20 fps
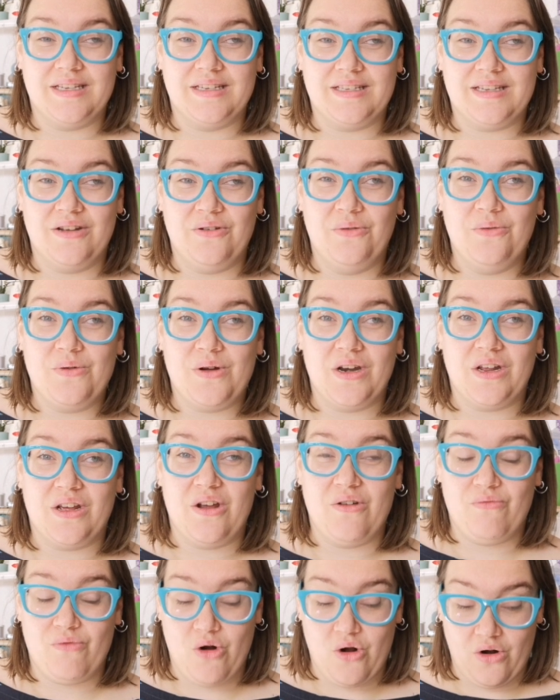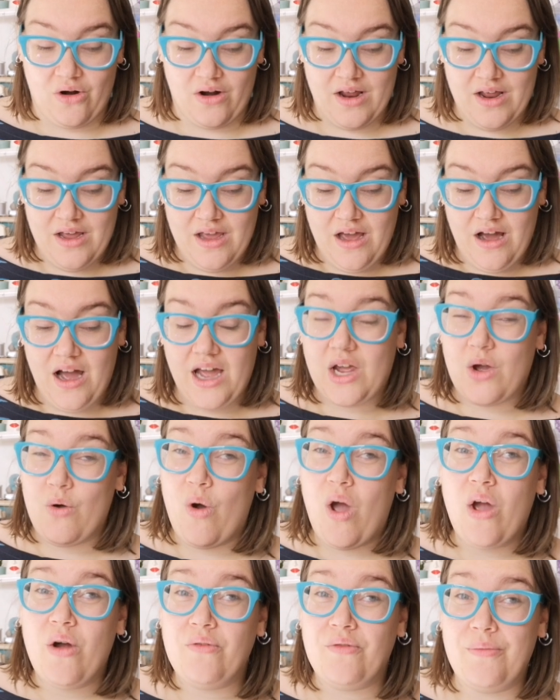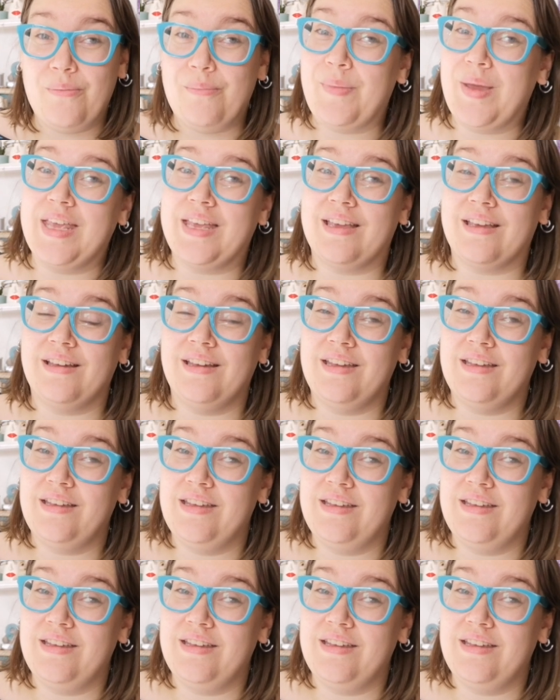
It's all going to go wrong. I quite often make